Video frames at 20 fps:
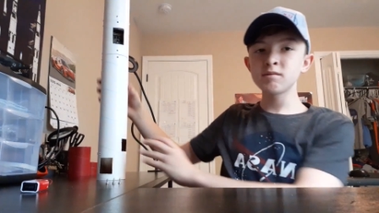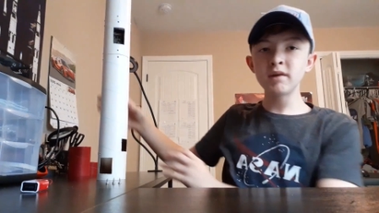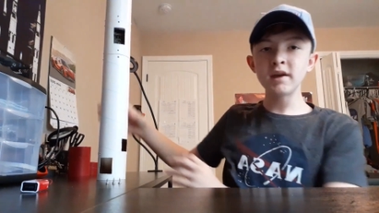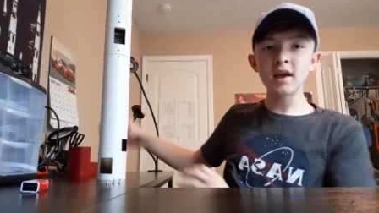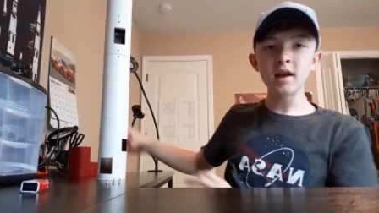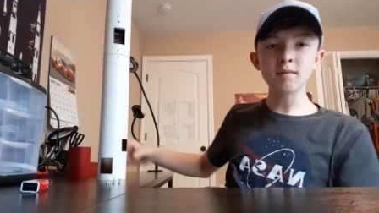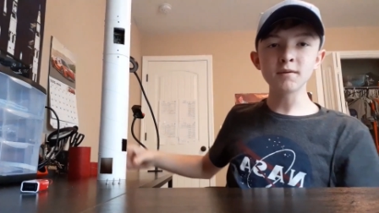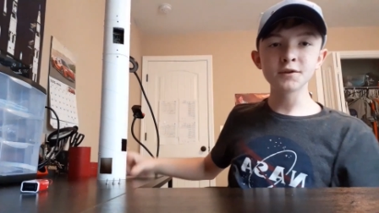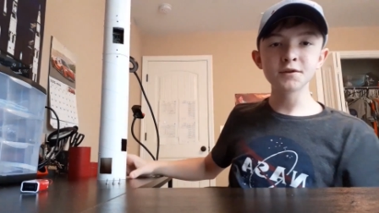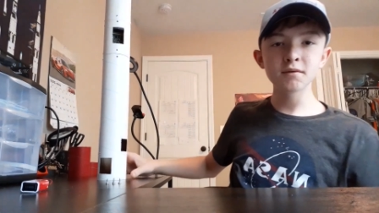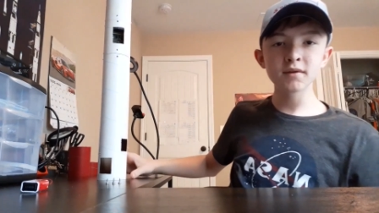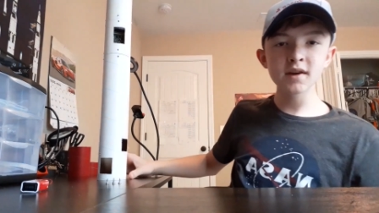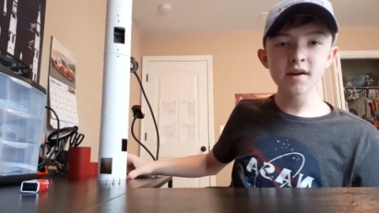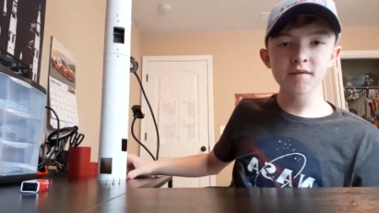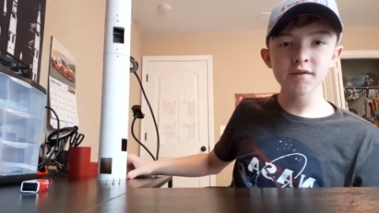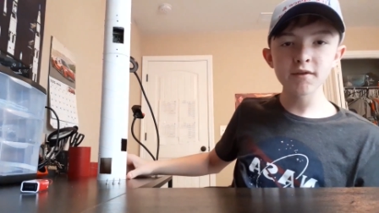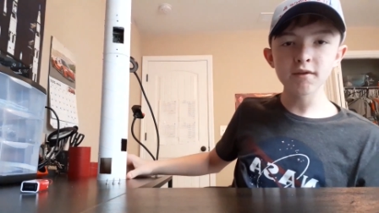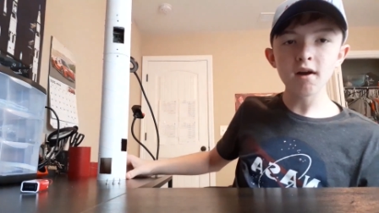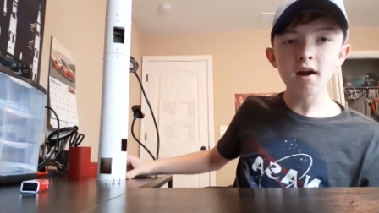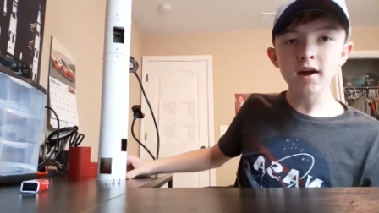being able to
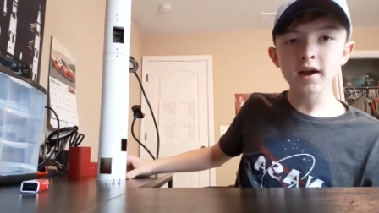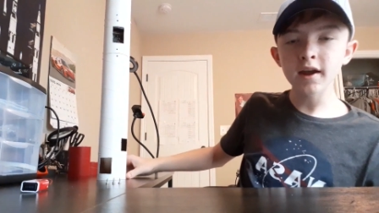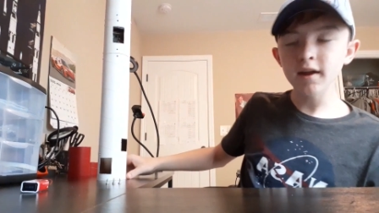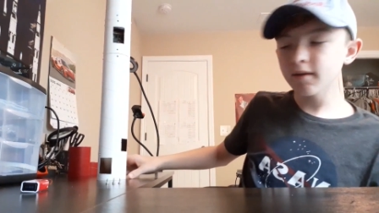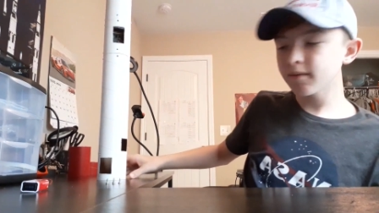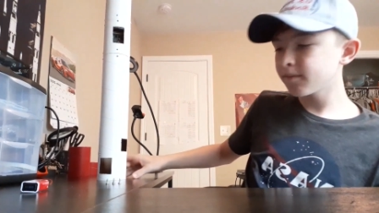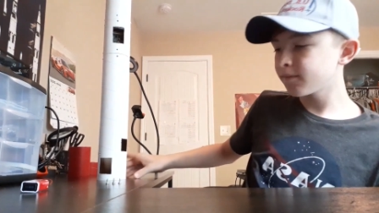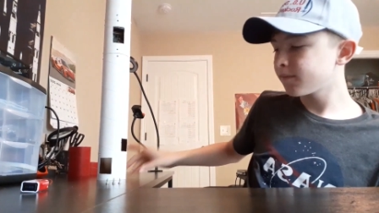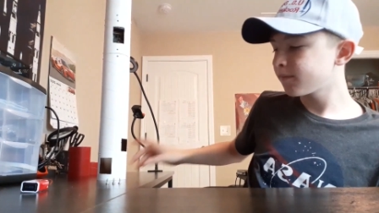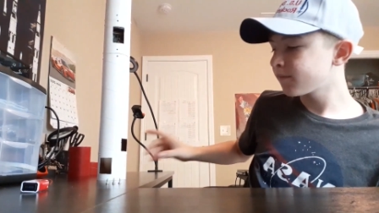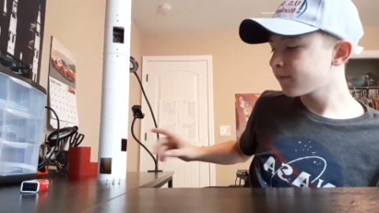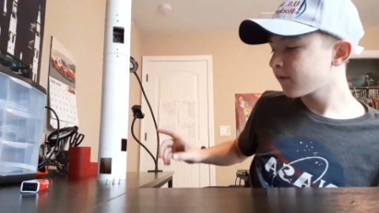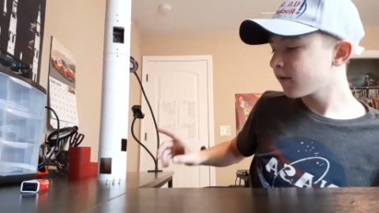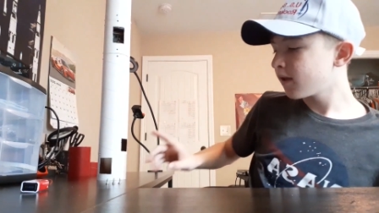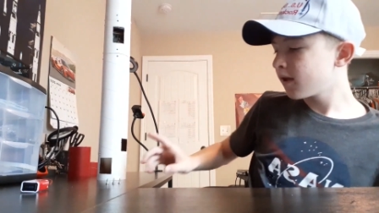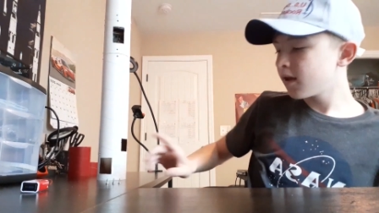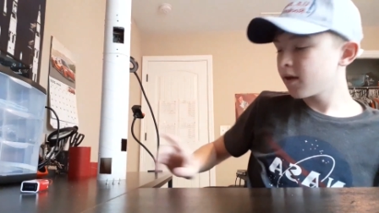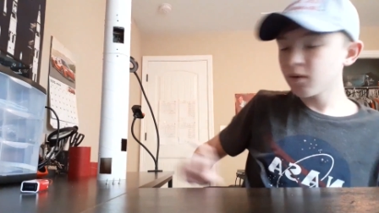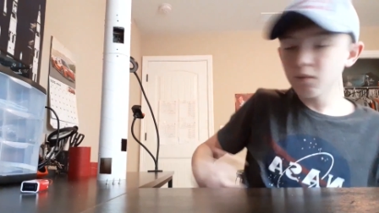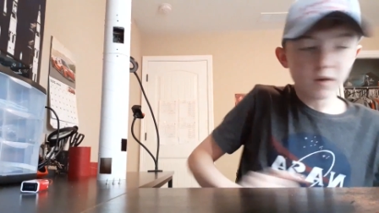recover the rocket,
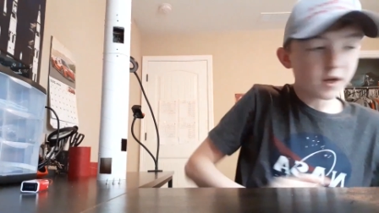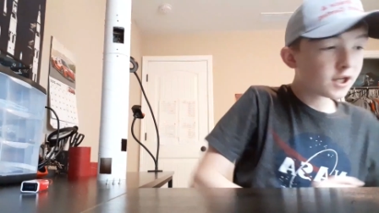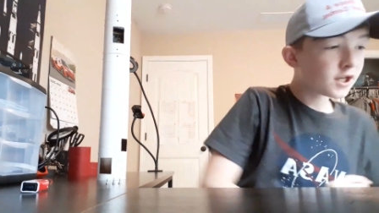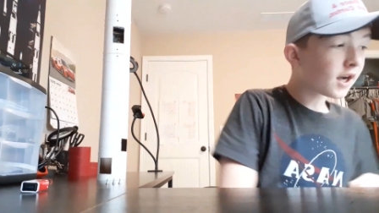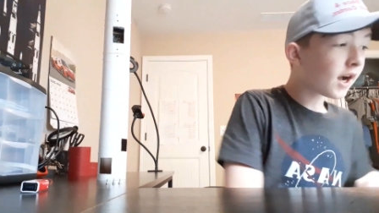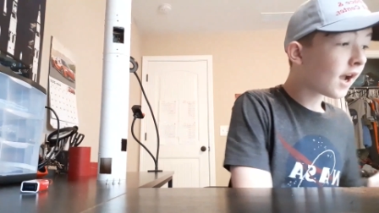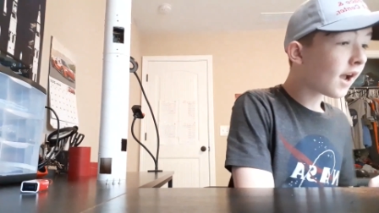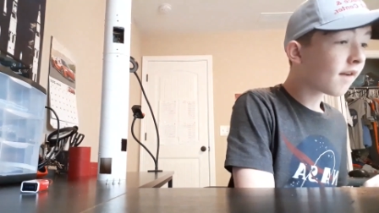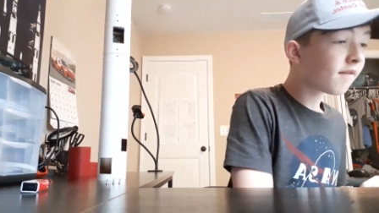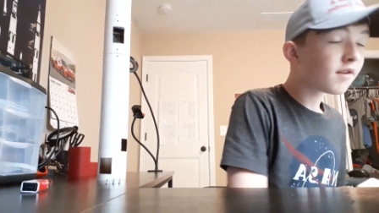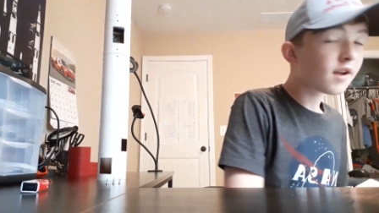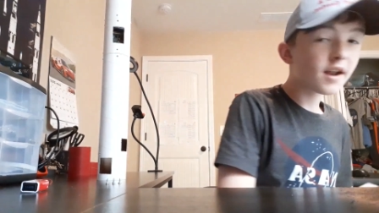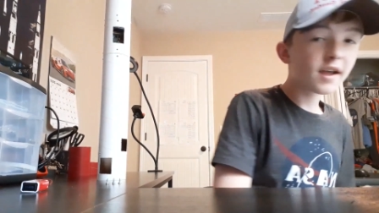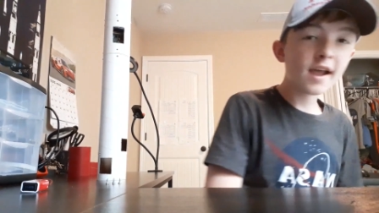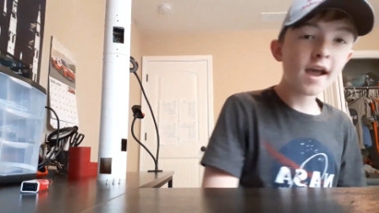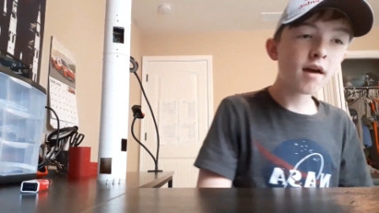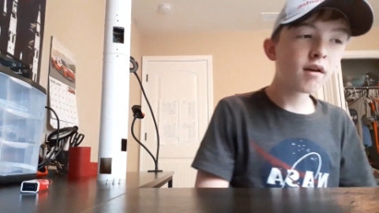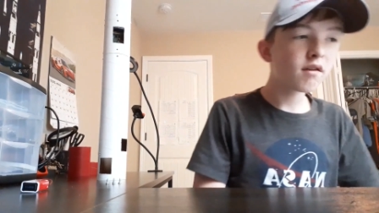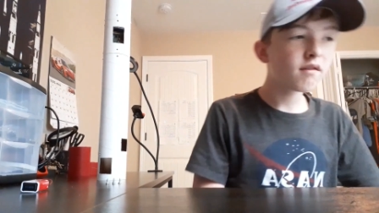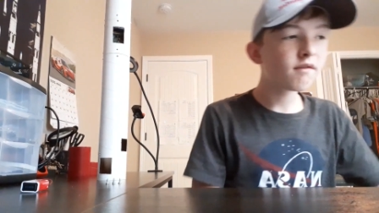which I have not
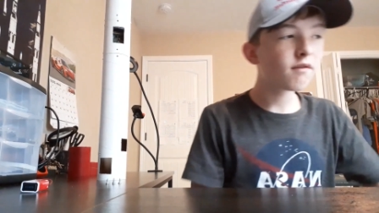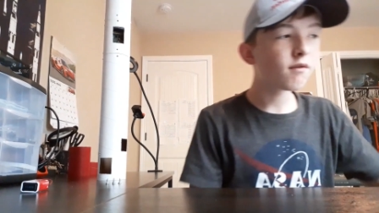accounted